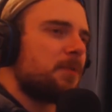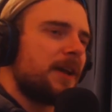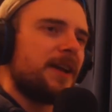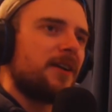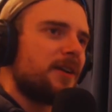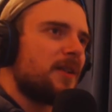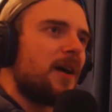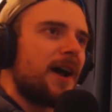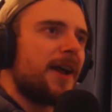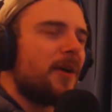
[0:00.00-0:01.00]
playing
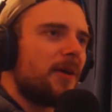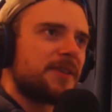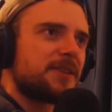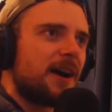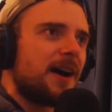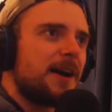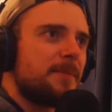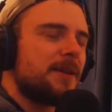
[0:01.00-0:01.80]
online all the time,